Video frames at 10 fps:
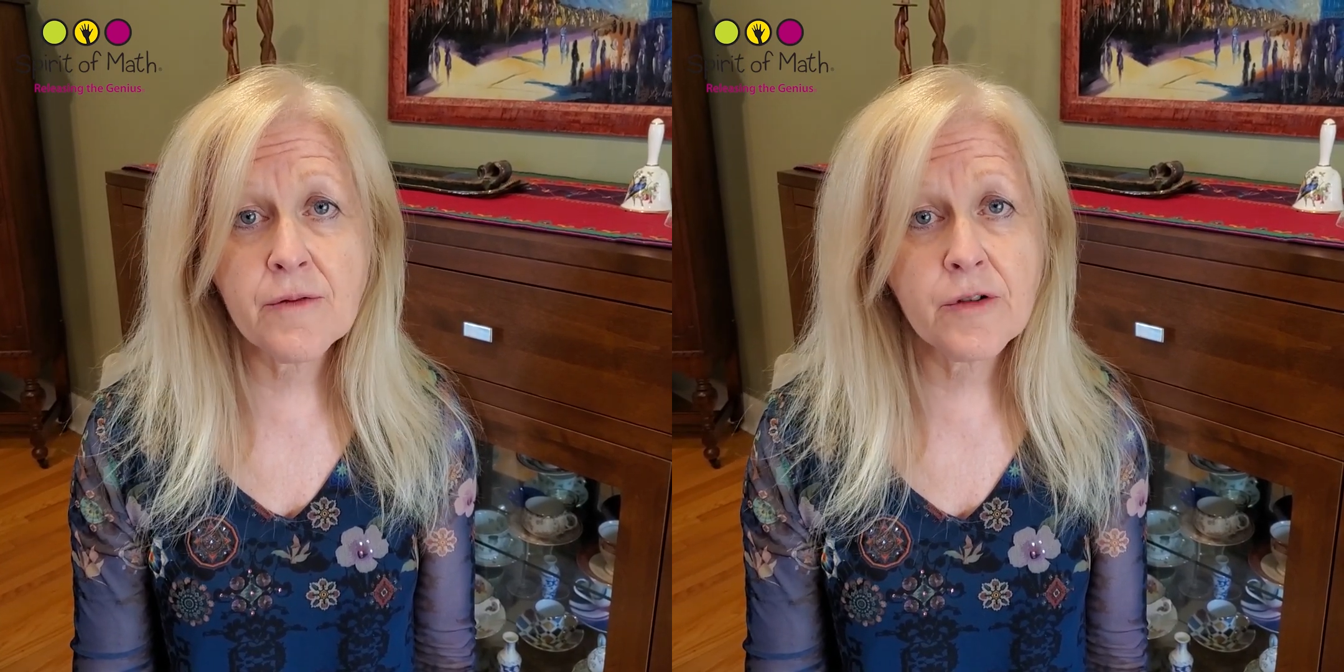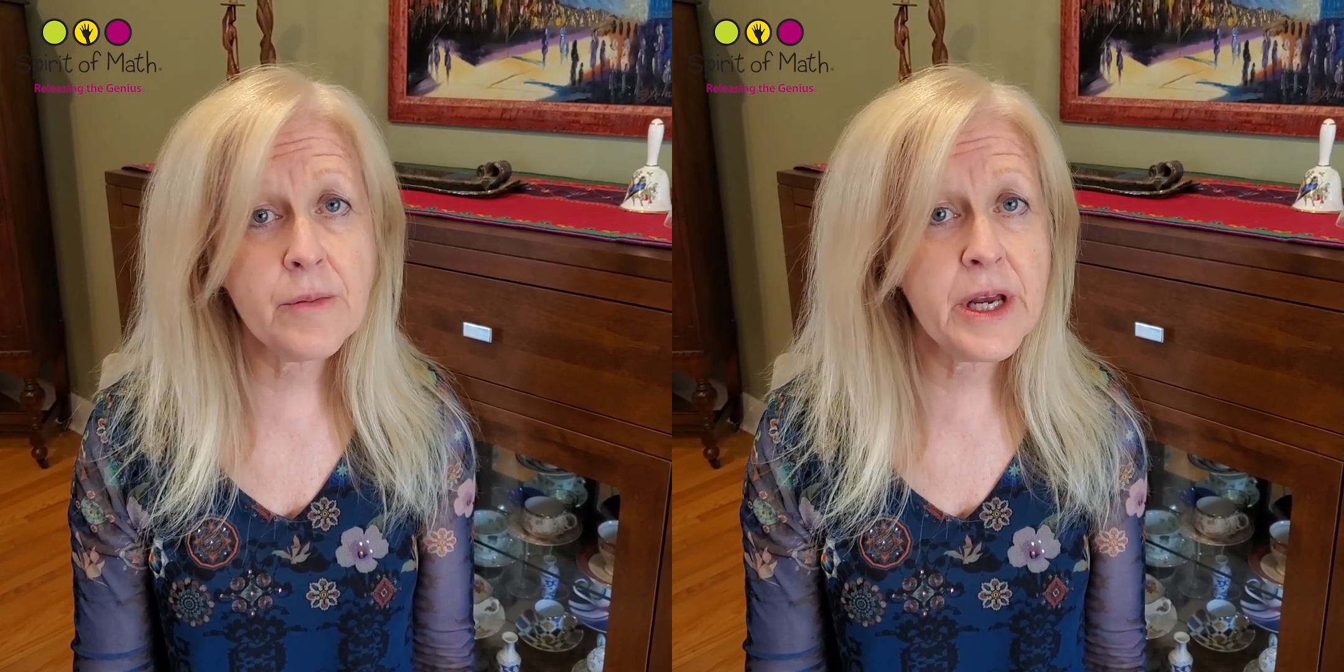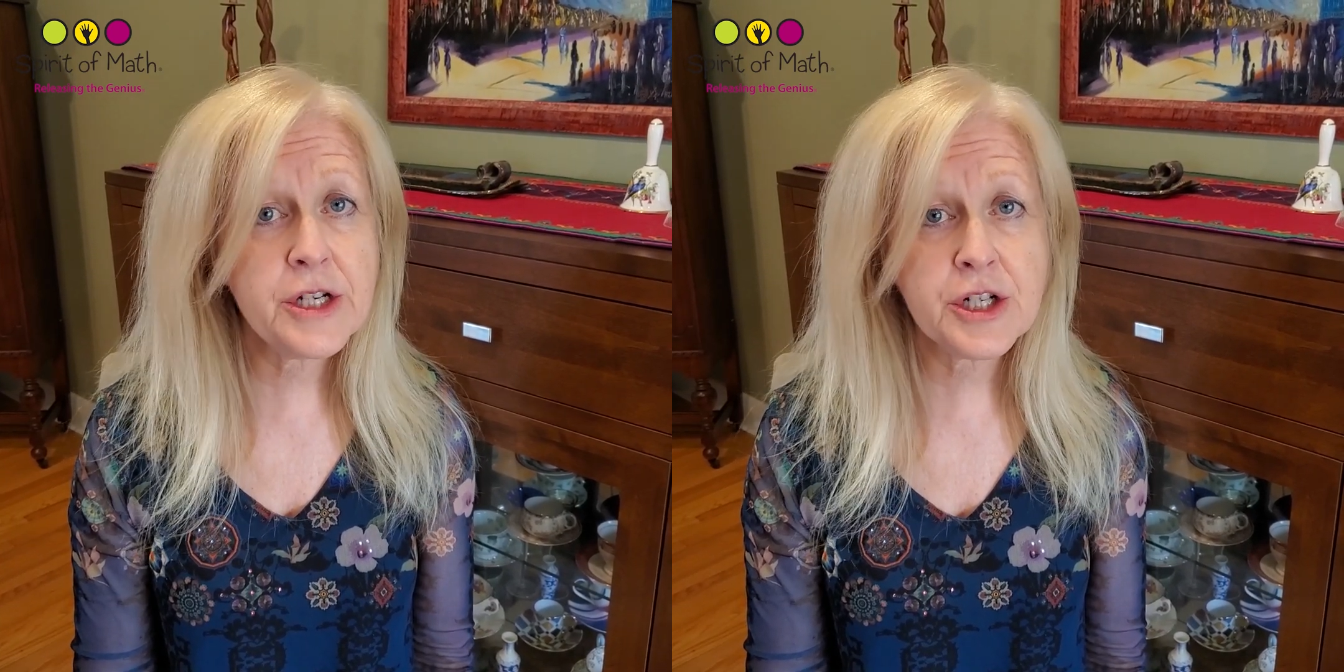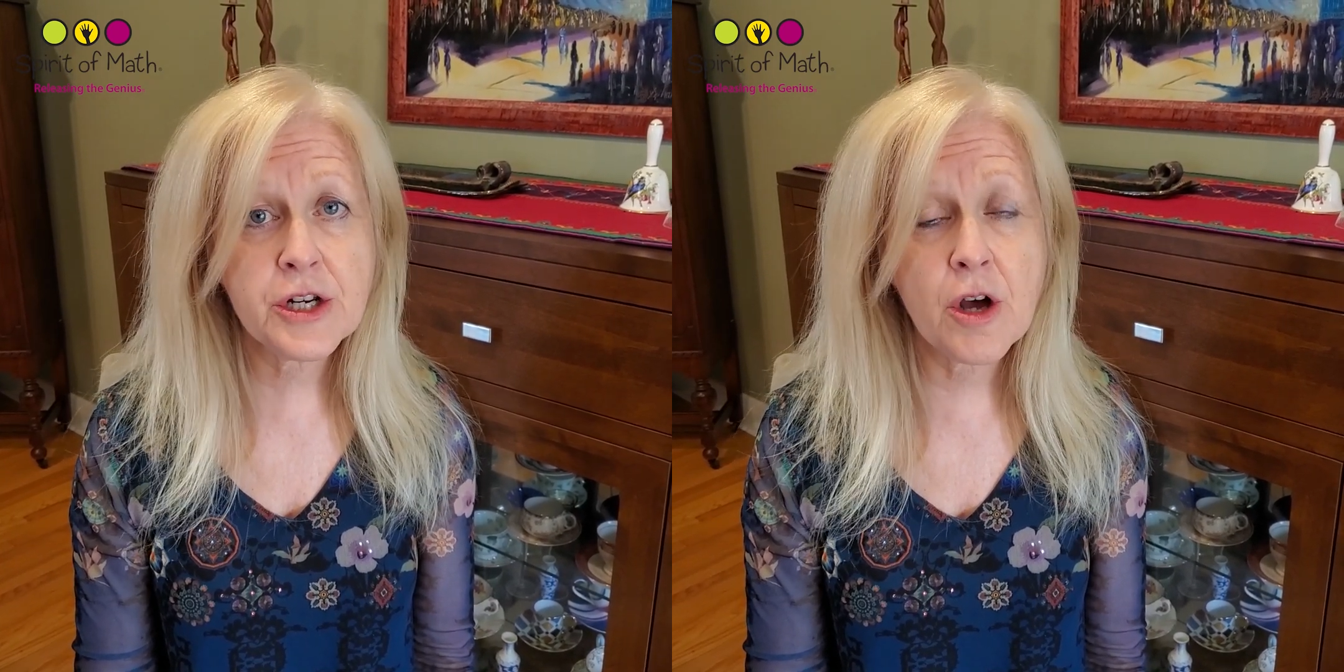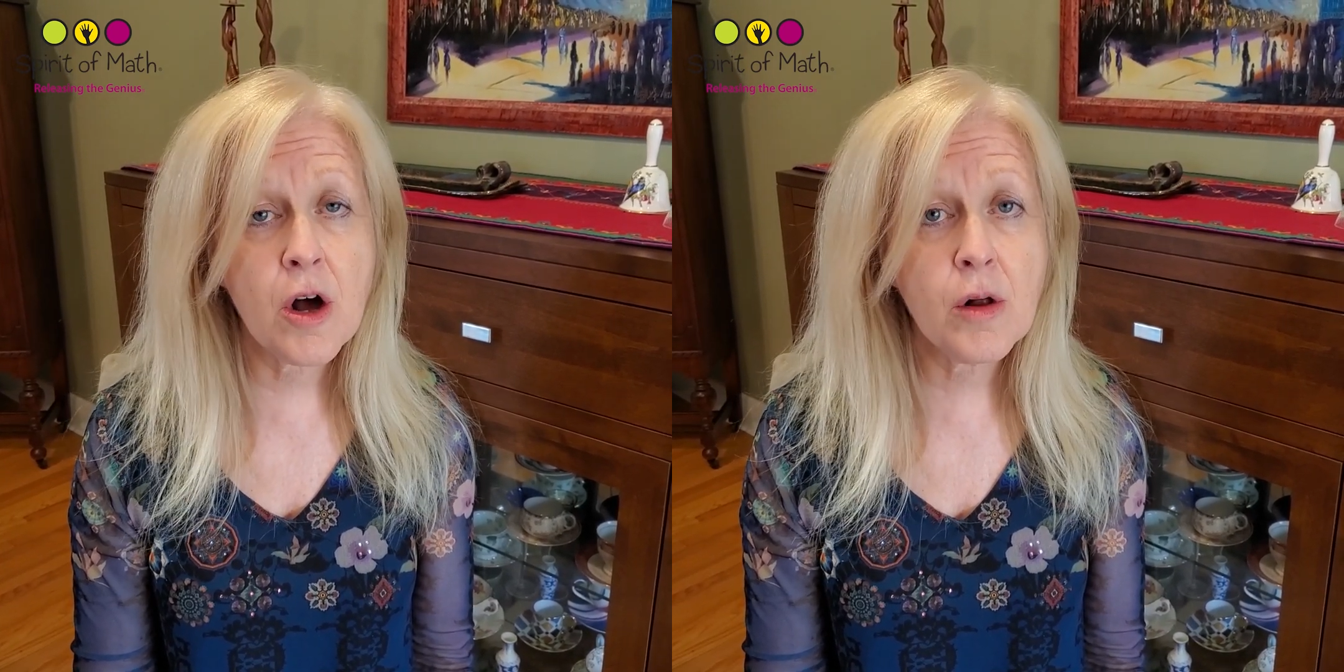
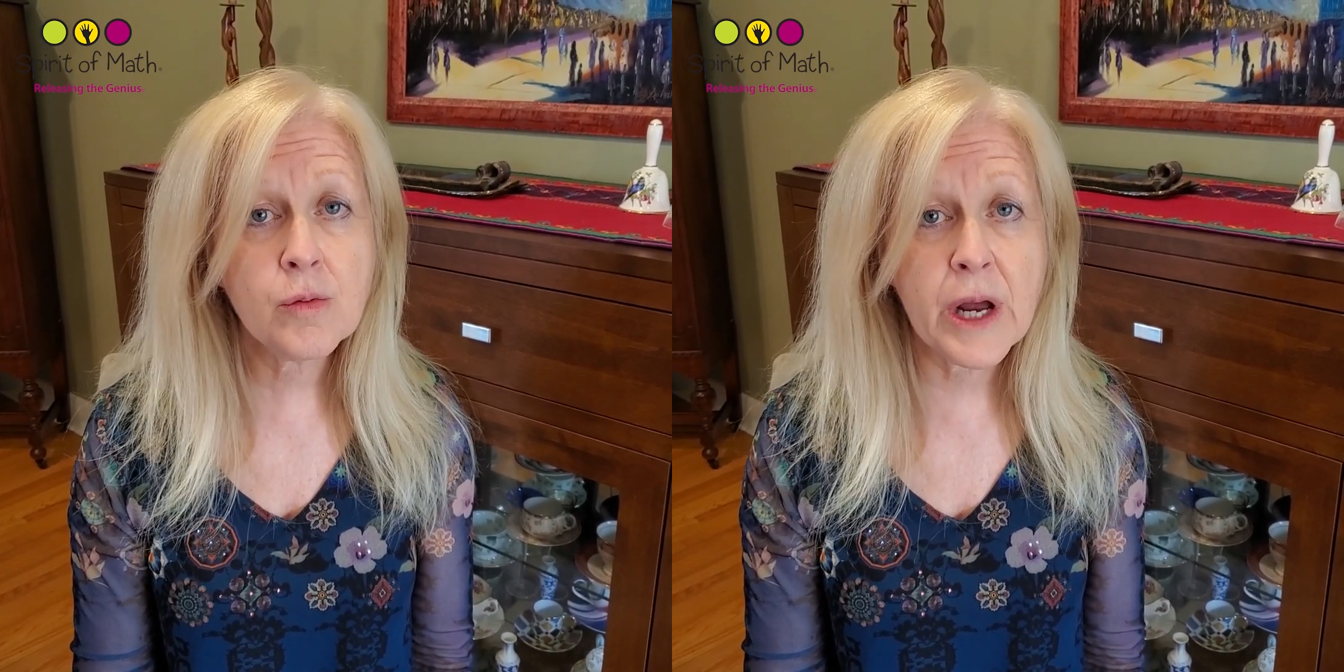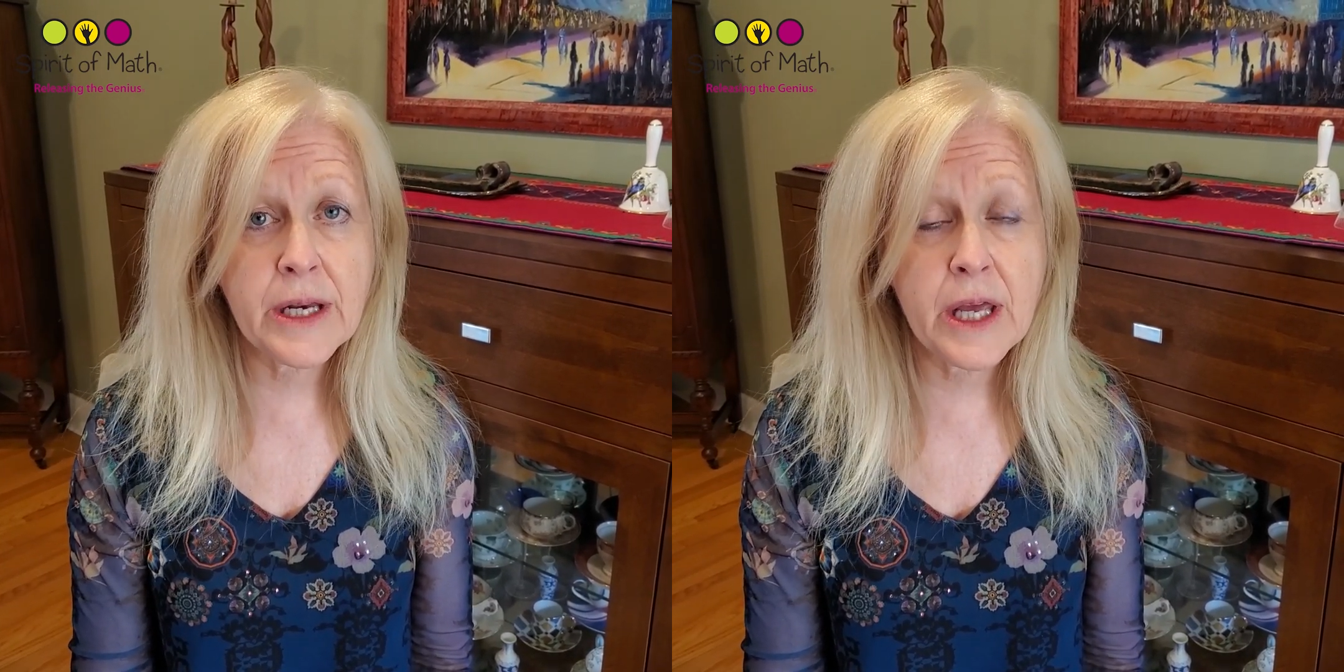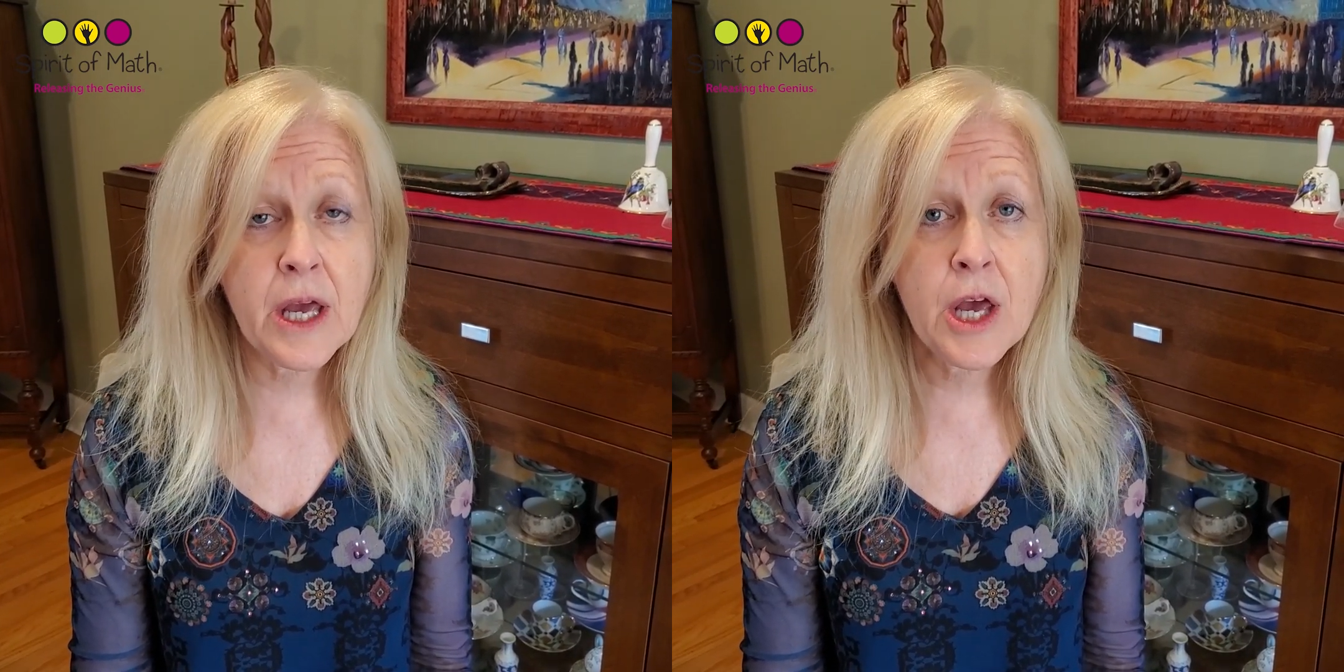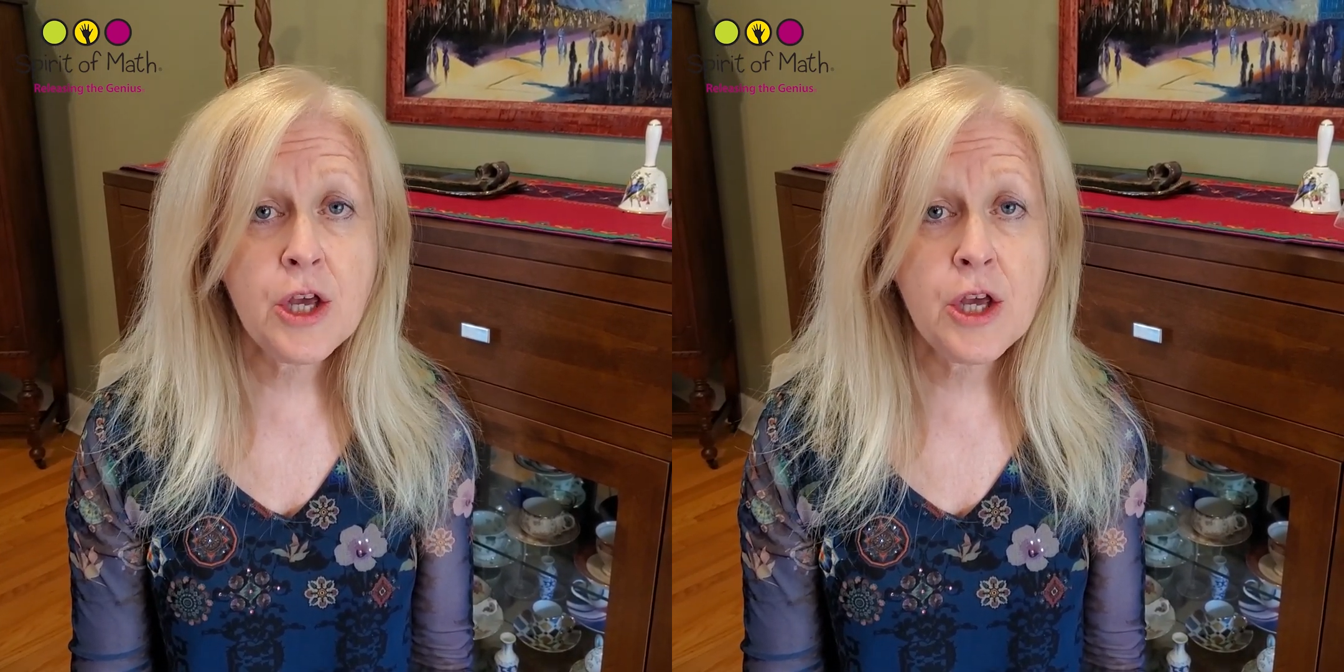information all ready.